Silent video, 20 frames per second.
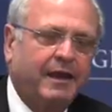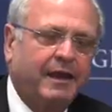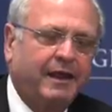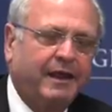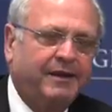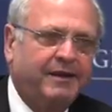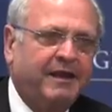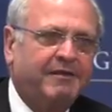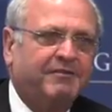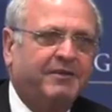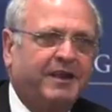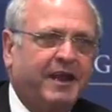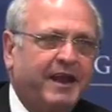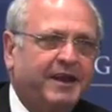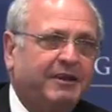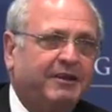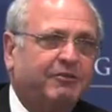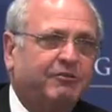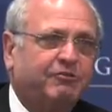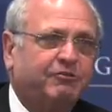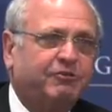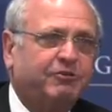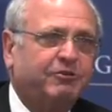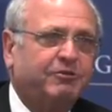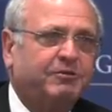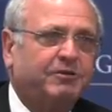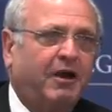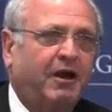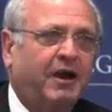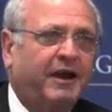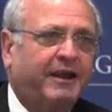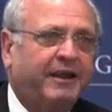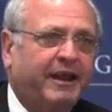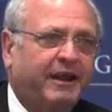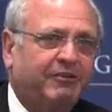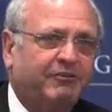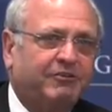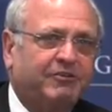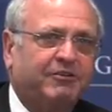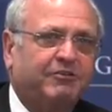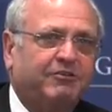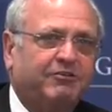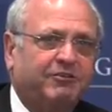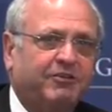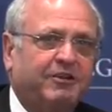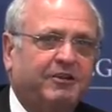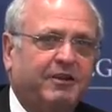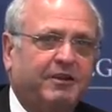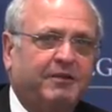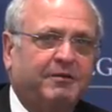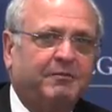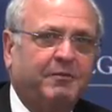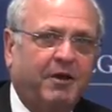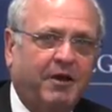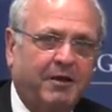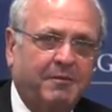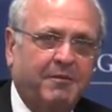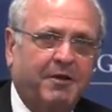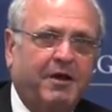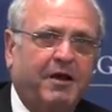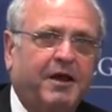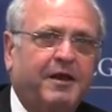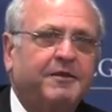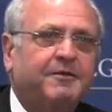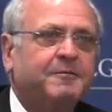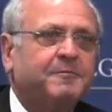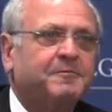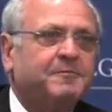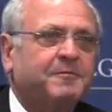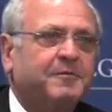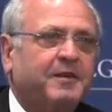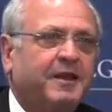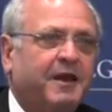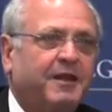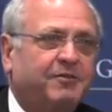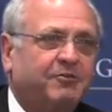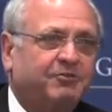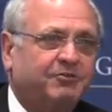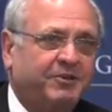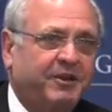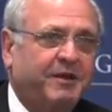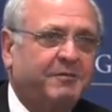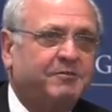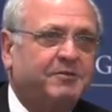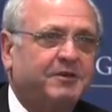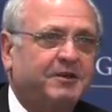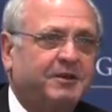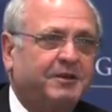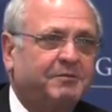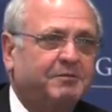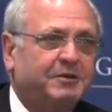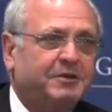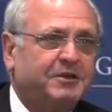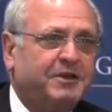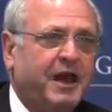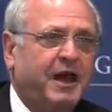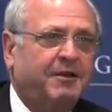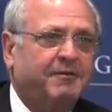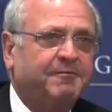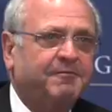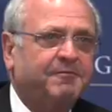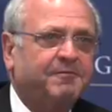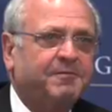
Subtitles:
And navigating it through, I can actually see in my mind how this damn thing can be done.